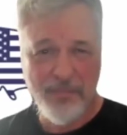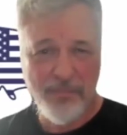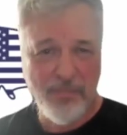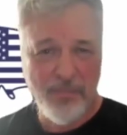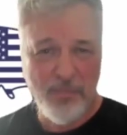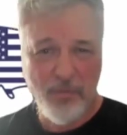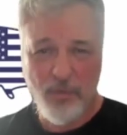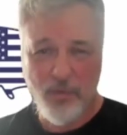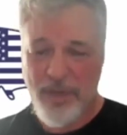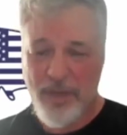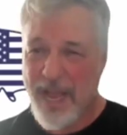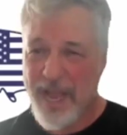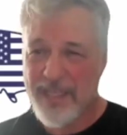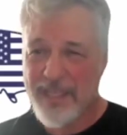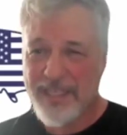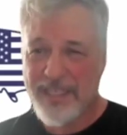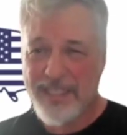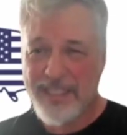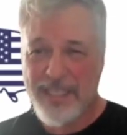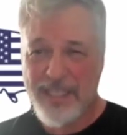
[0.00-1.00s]

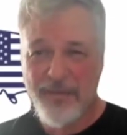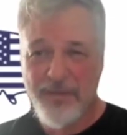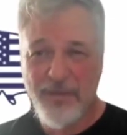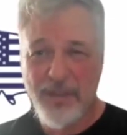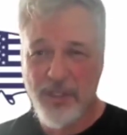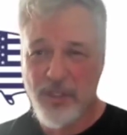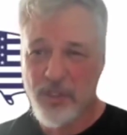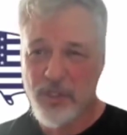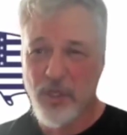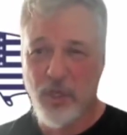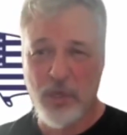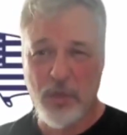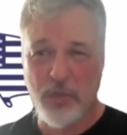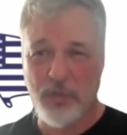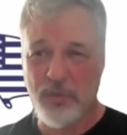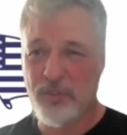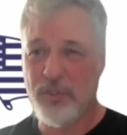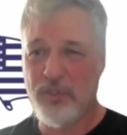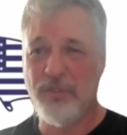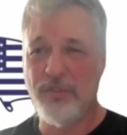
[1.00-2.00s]
reality TV
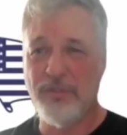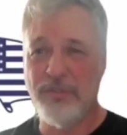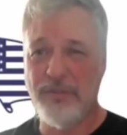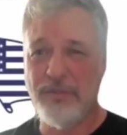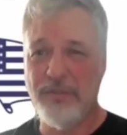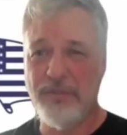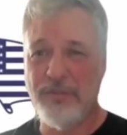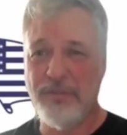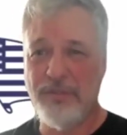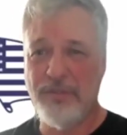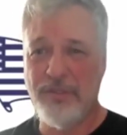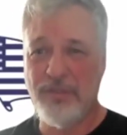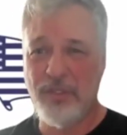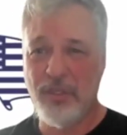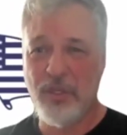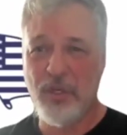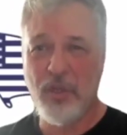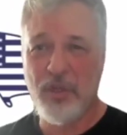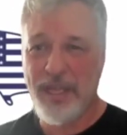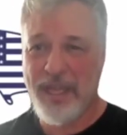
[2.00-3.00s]
shows.
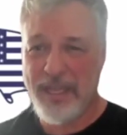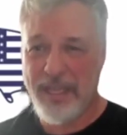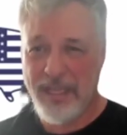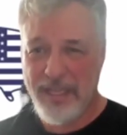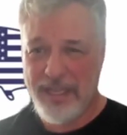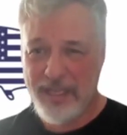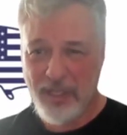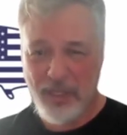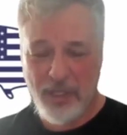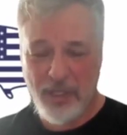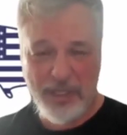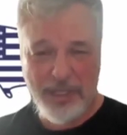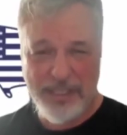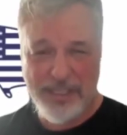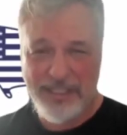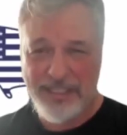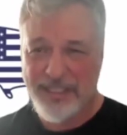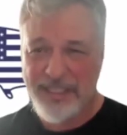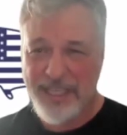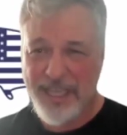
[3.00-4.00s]

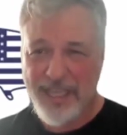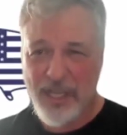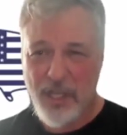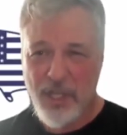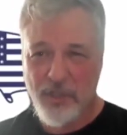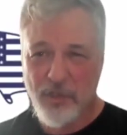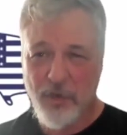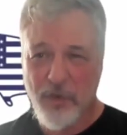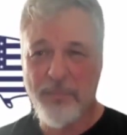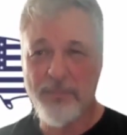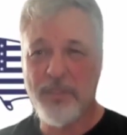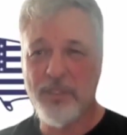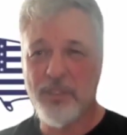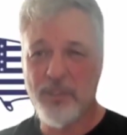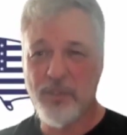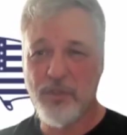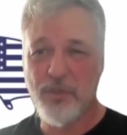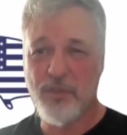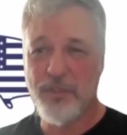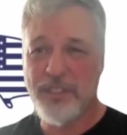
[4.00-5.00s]
This is like Trump has
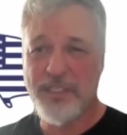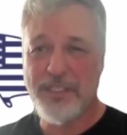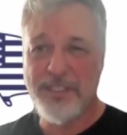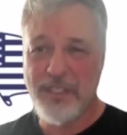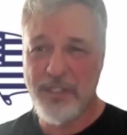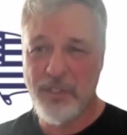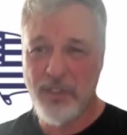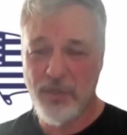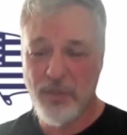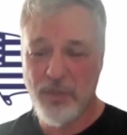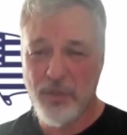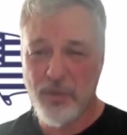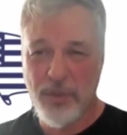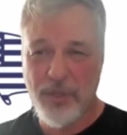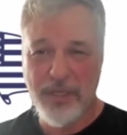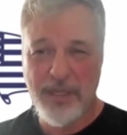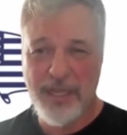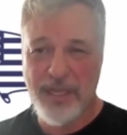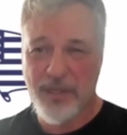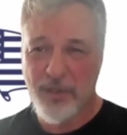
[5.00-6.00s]
turned this into,
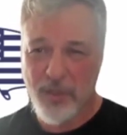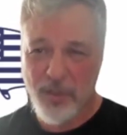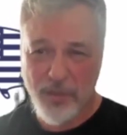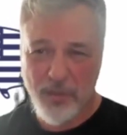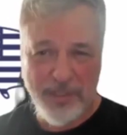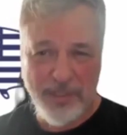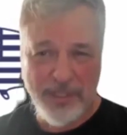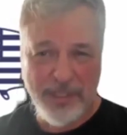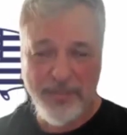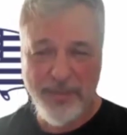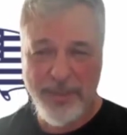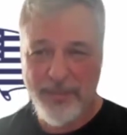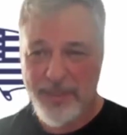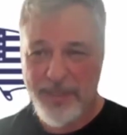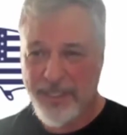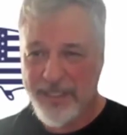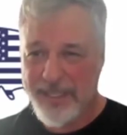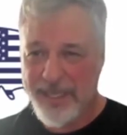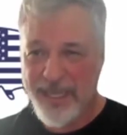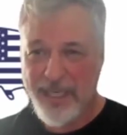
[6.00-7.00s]
I don't know, this may be
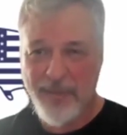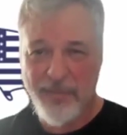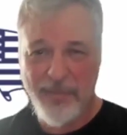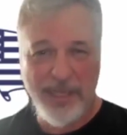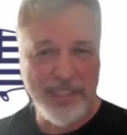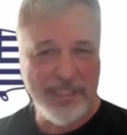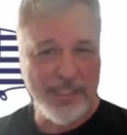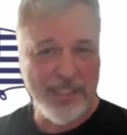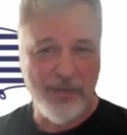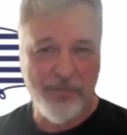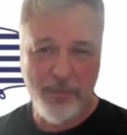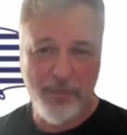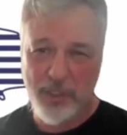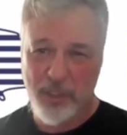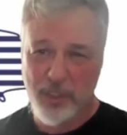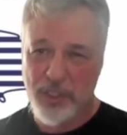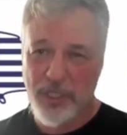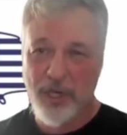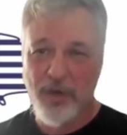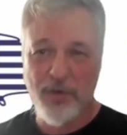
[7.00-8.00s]
dating myself, but
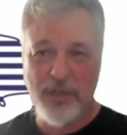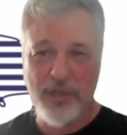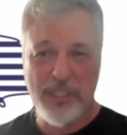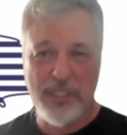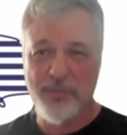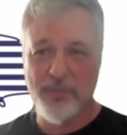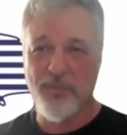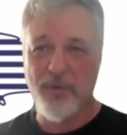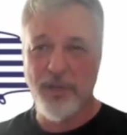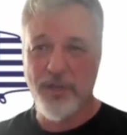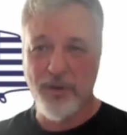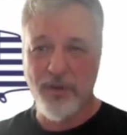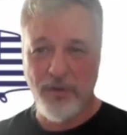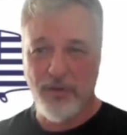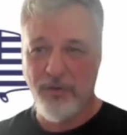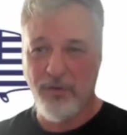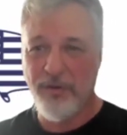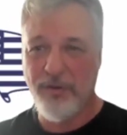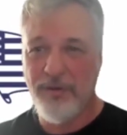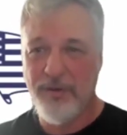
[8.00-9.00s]
Jerry
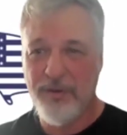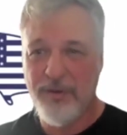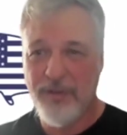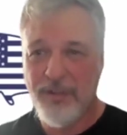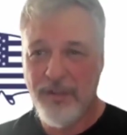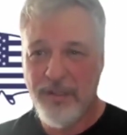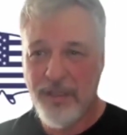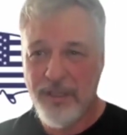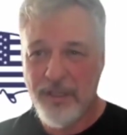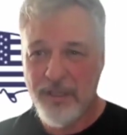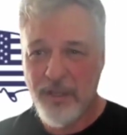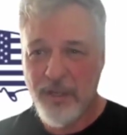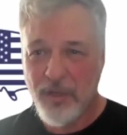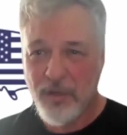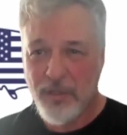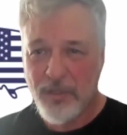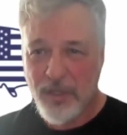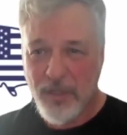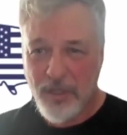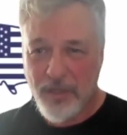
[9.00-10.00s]
Springer,
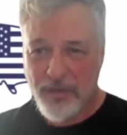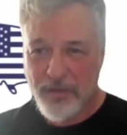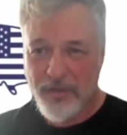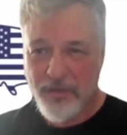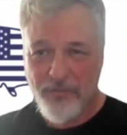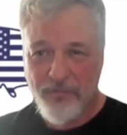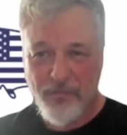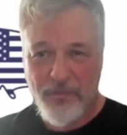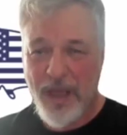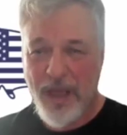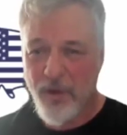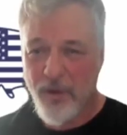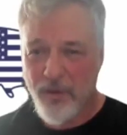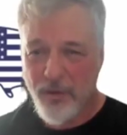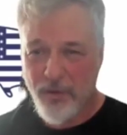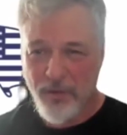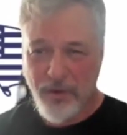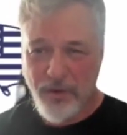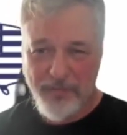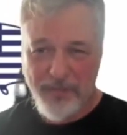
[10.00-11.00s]
the
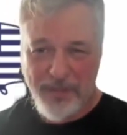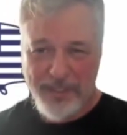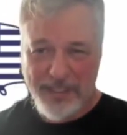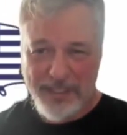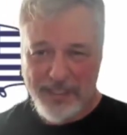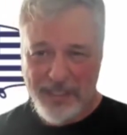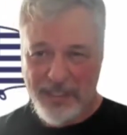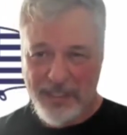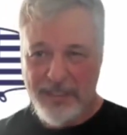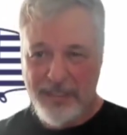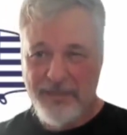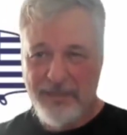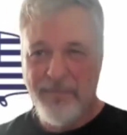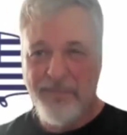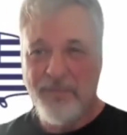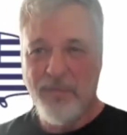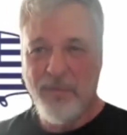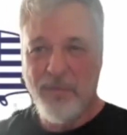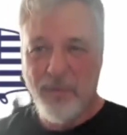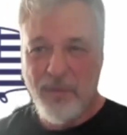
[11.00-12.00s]
founder of these,
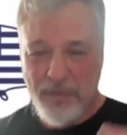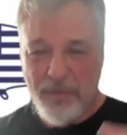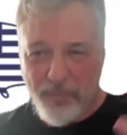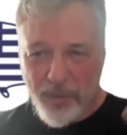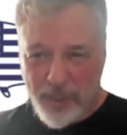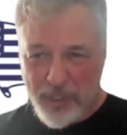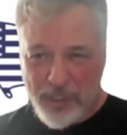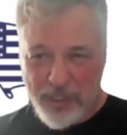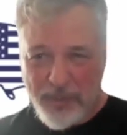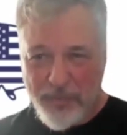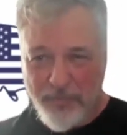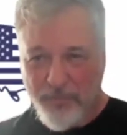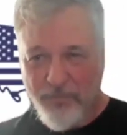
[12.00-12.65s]
they put some